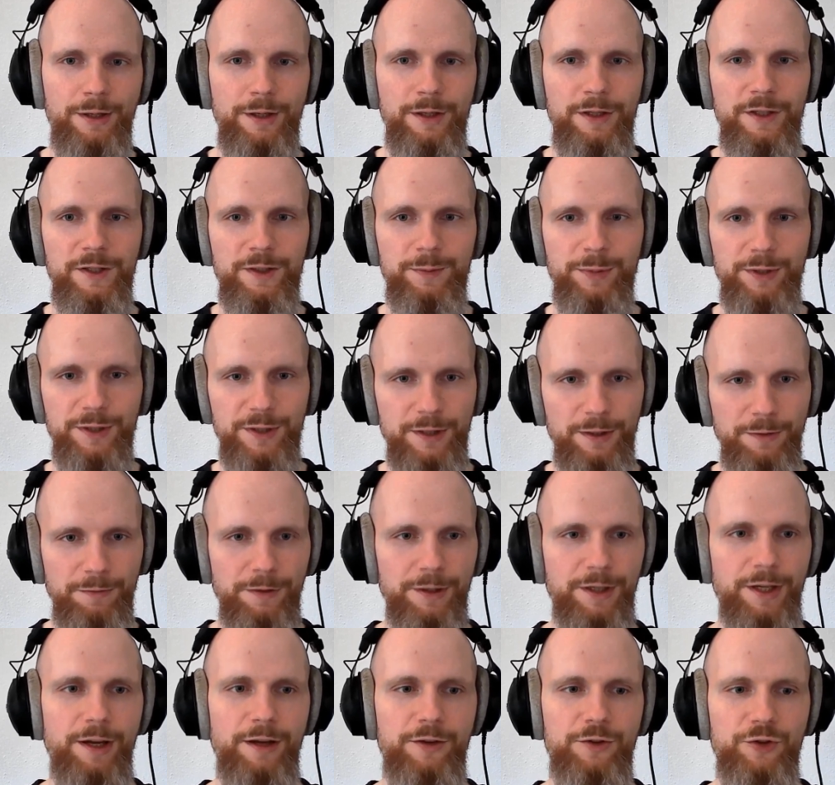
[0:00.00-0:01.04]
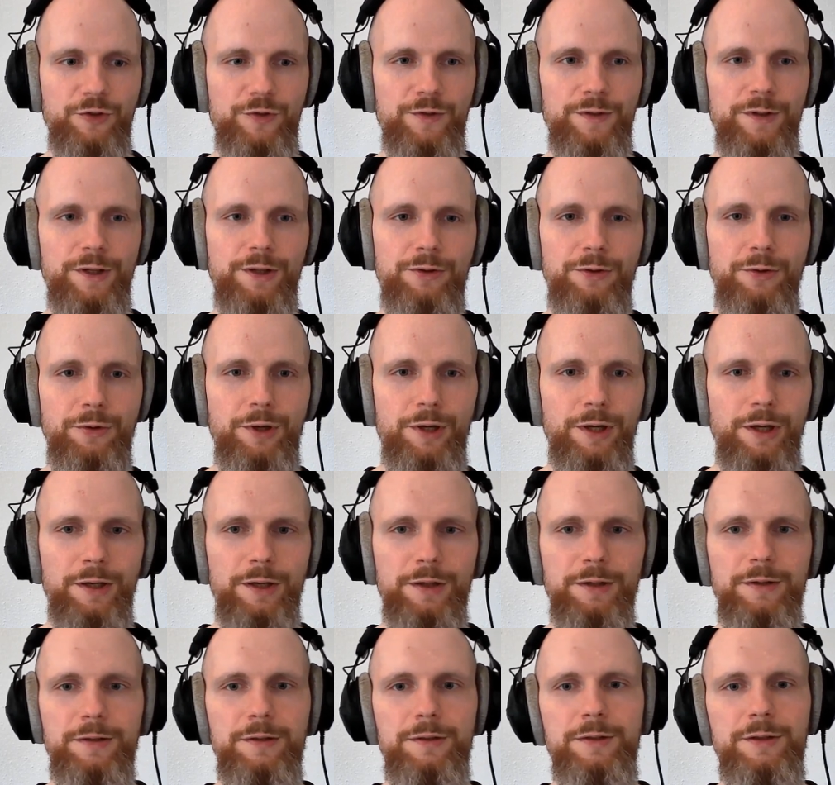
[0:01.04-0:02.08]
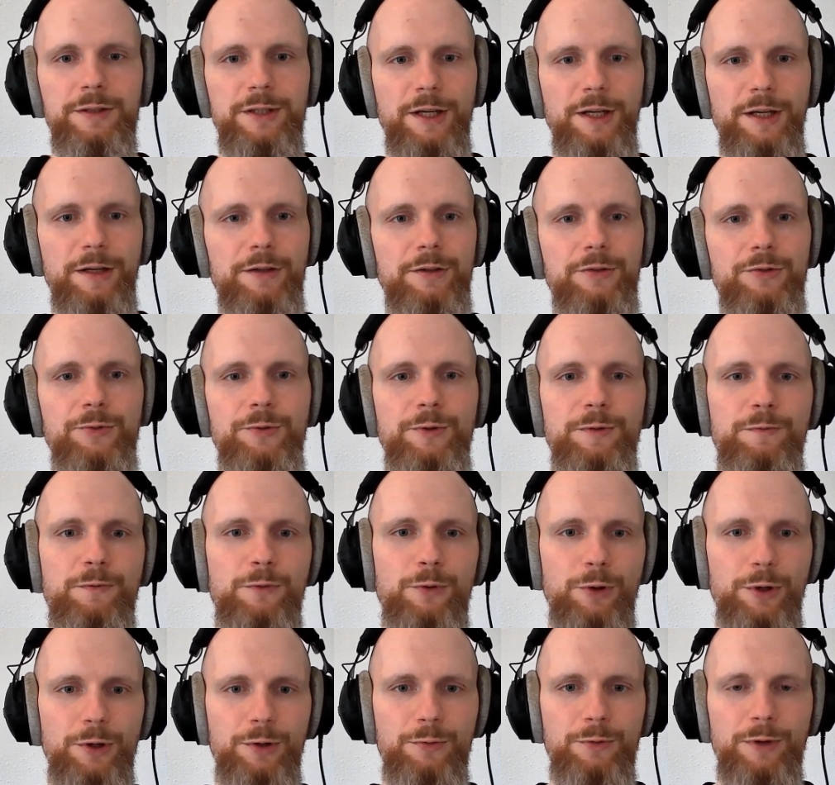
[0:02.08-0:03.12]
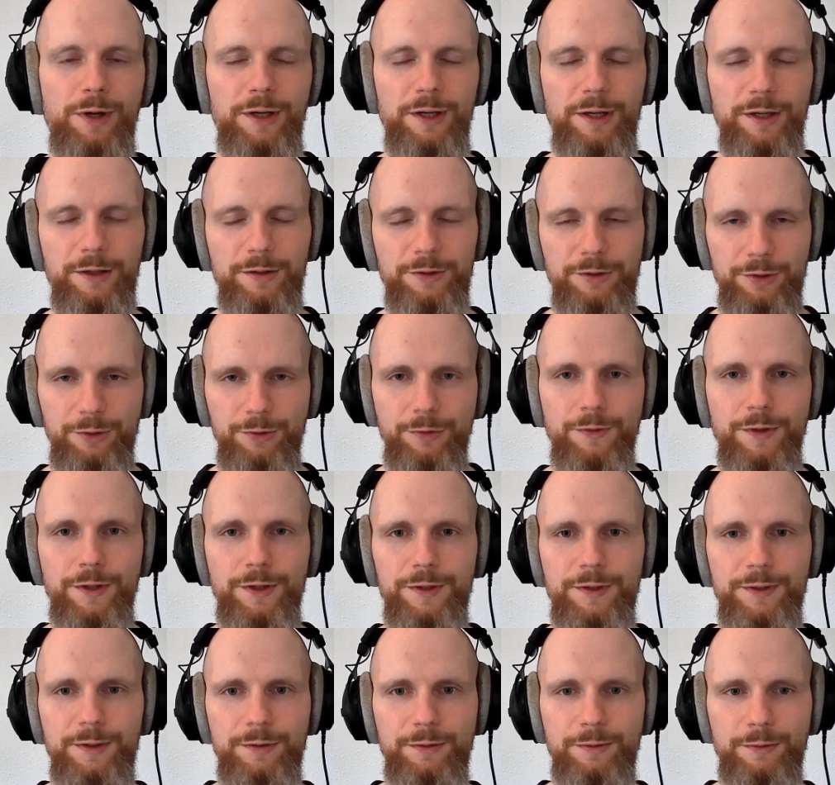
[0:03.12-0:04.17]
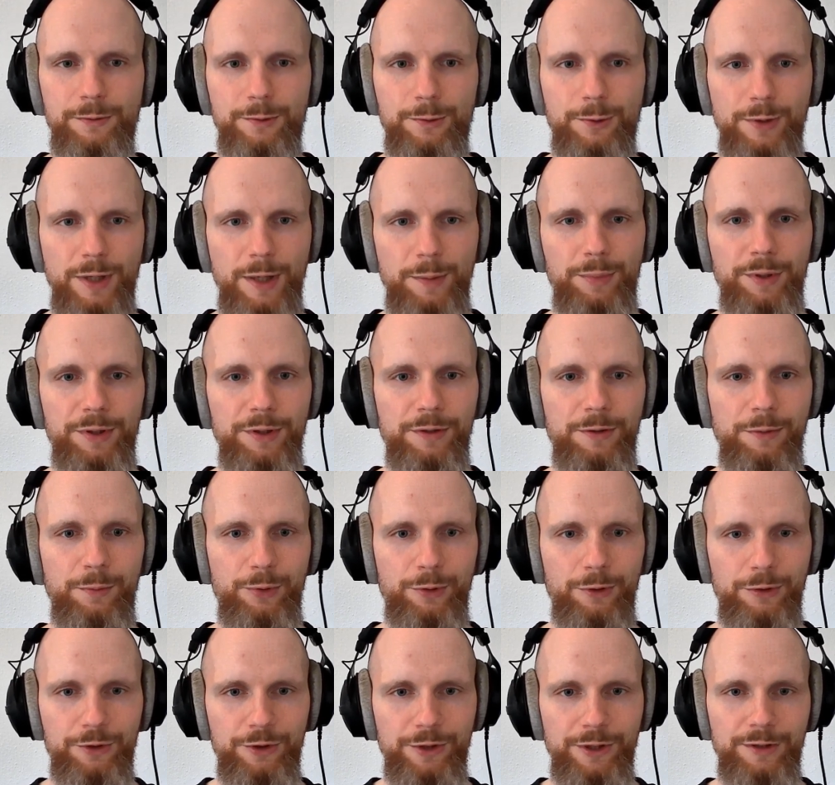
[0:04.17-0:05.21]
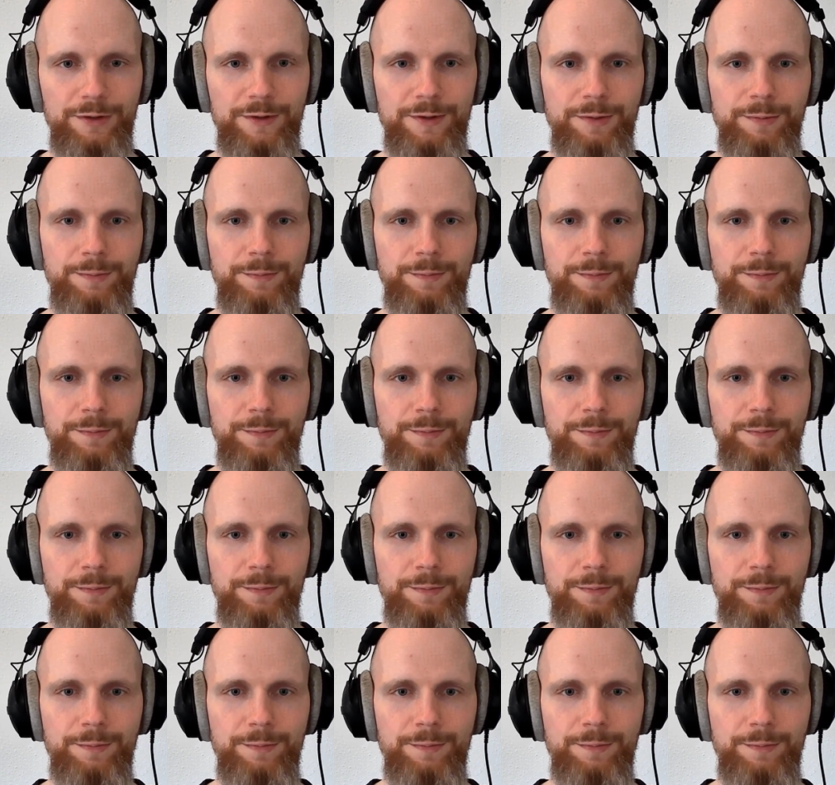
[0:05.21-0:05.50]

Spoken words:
specific actions that you can take to avoid running into this trap in your projects.